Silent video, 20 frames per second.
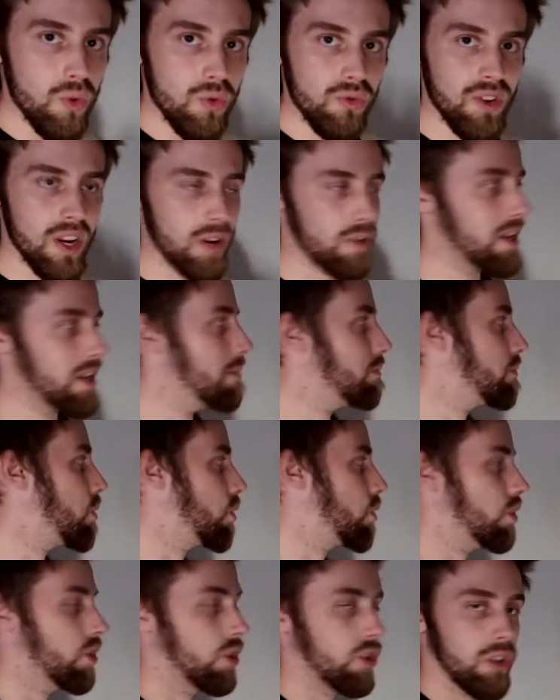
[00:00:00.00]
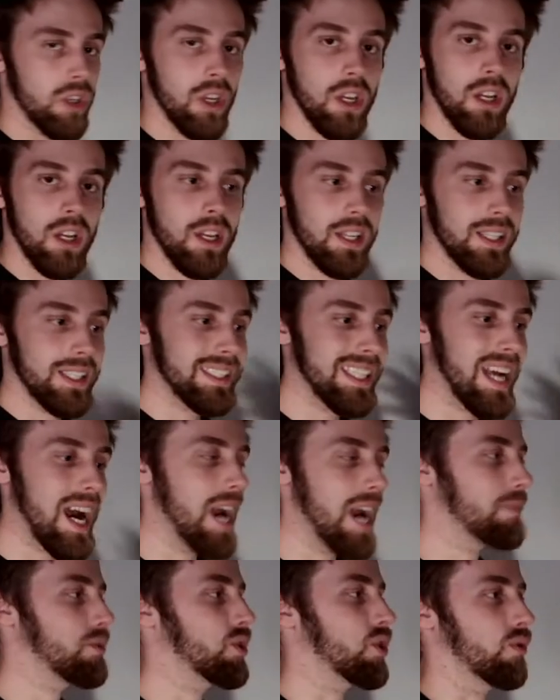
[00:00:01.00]
very important
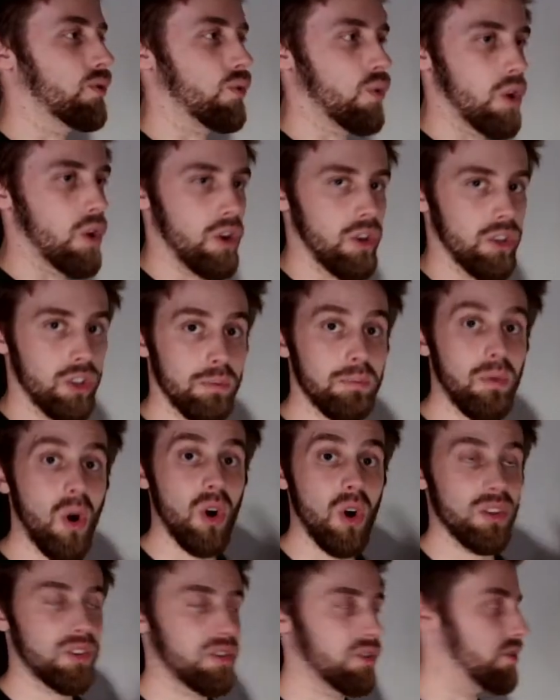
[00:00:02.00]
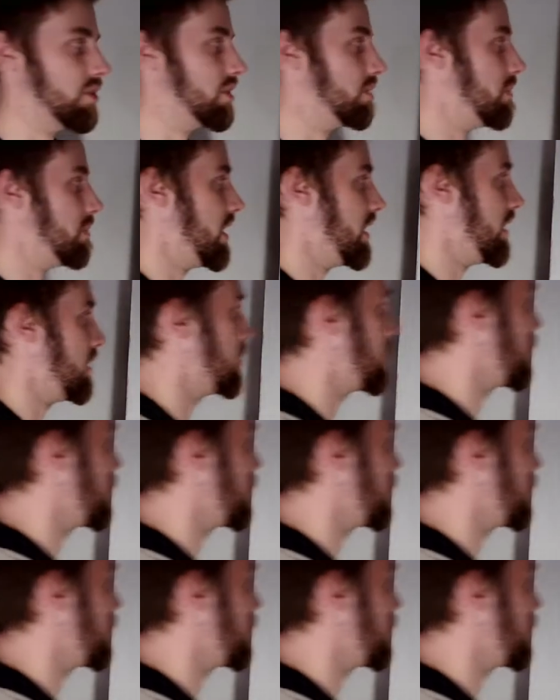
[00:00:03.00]
types of words, parts of speech.